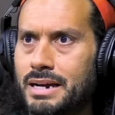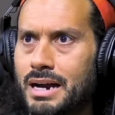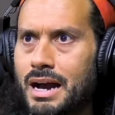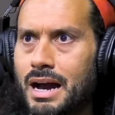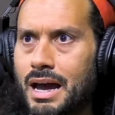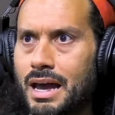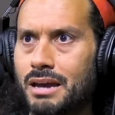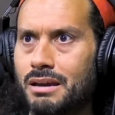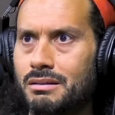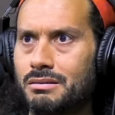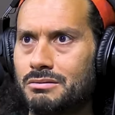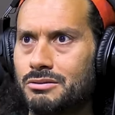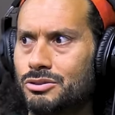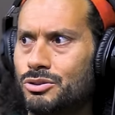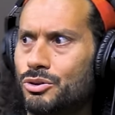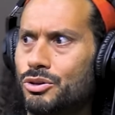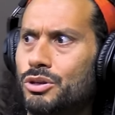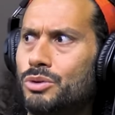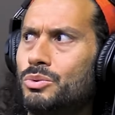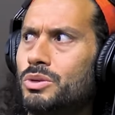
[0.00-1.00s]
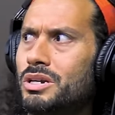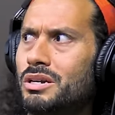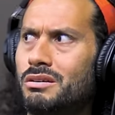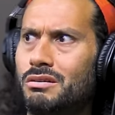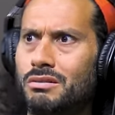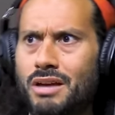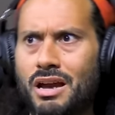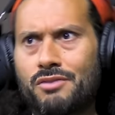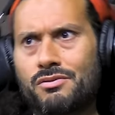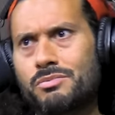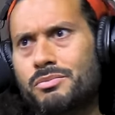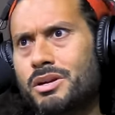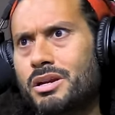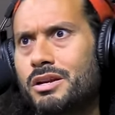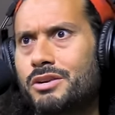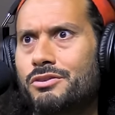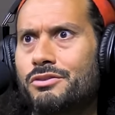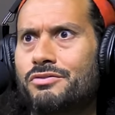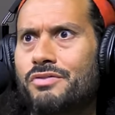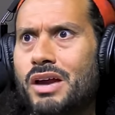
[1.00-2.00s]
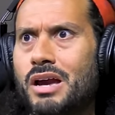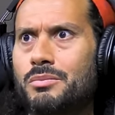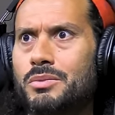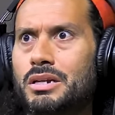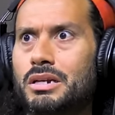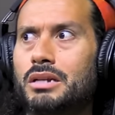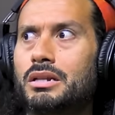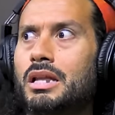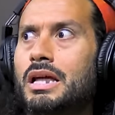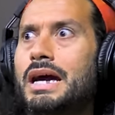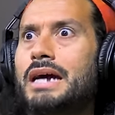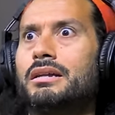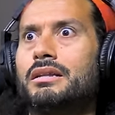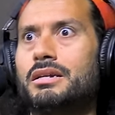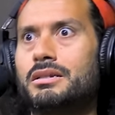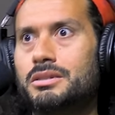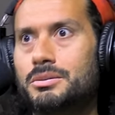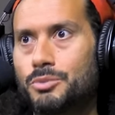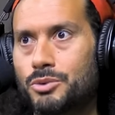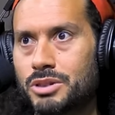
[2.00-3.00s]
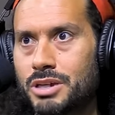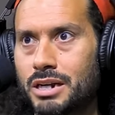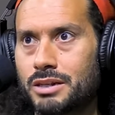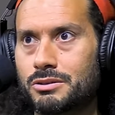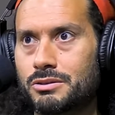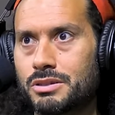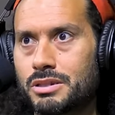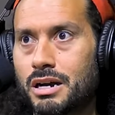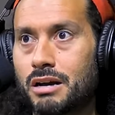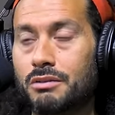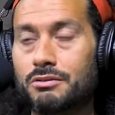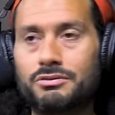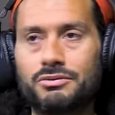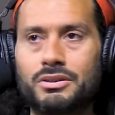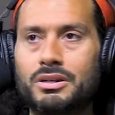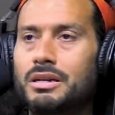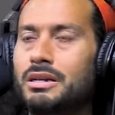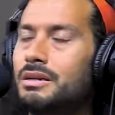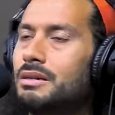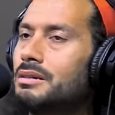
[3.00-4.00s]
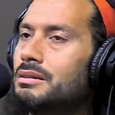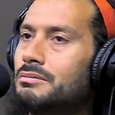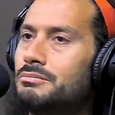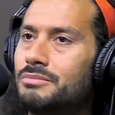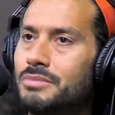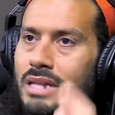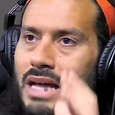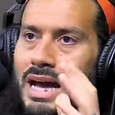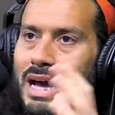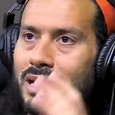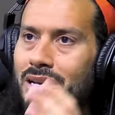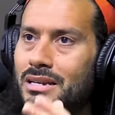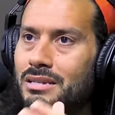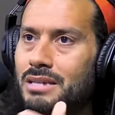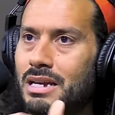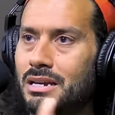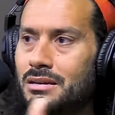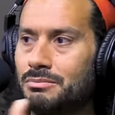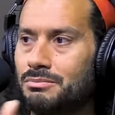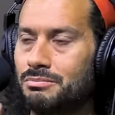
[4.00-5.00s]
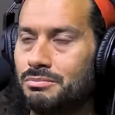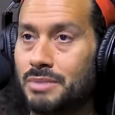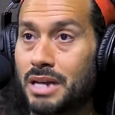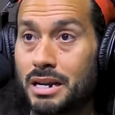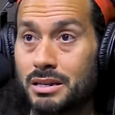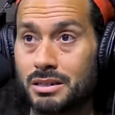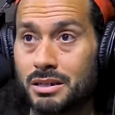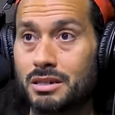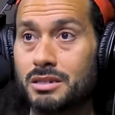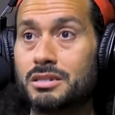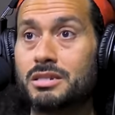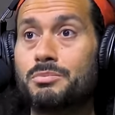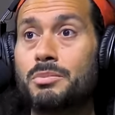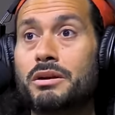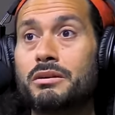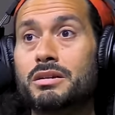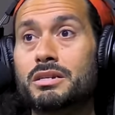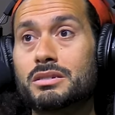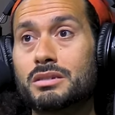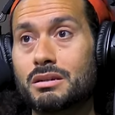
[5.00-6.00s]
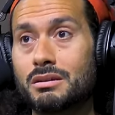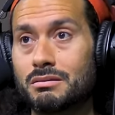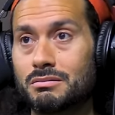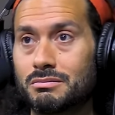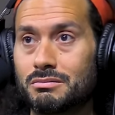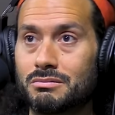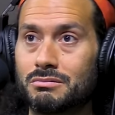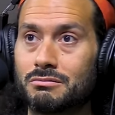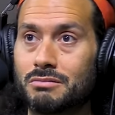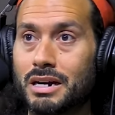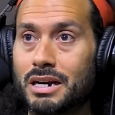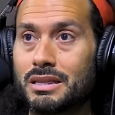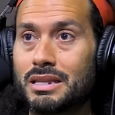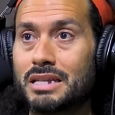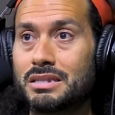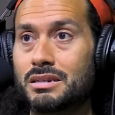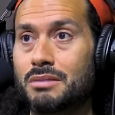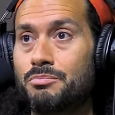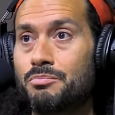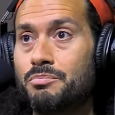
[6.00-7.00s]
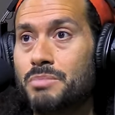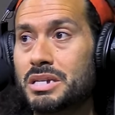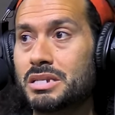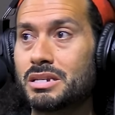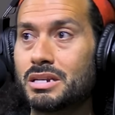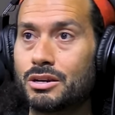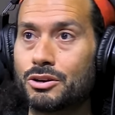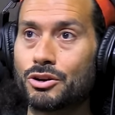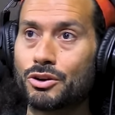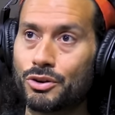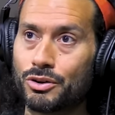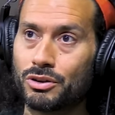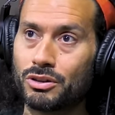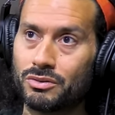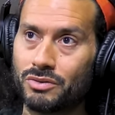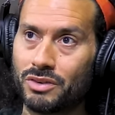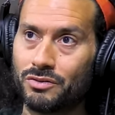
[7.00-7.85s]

guy, so you would kill everybody in your family gladly to protect yourself. That is a that is a conspiracy, right? That's a missing kernel of